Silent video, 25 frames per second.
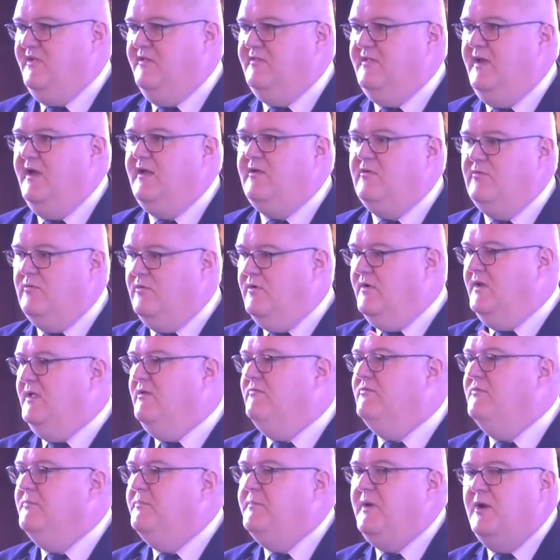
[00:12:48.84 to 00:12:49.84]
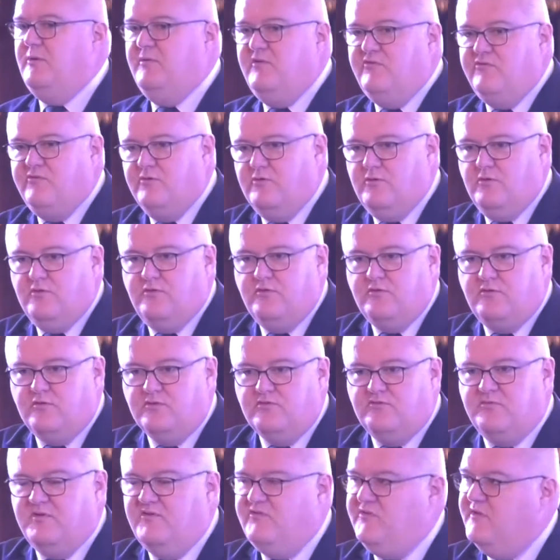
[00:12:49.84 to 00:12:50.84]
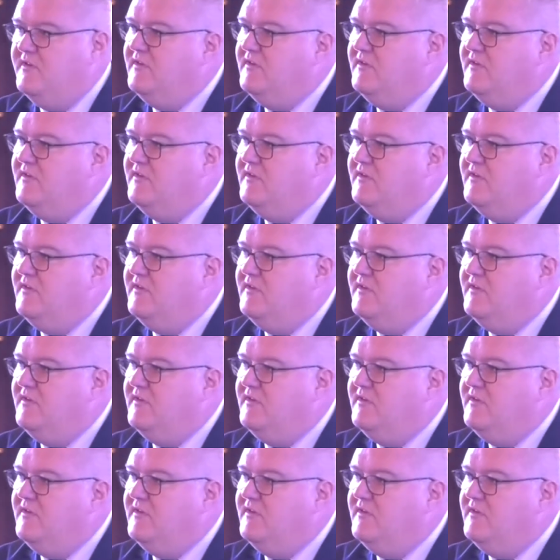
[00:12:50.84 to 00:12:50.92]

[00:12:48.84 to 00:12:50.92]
attack, or even Paris or other countries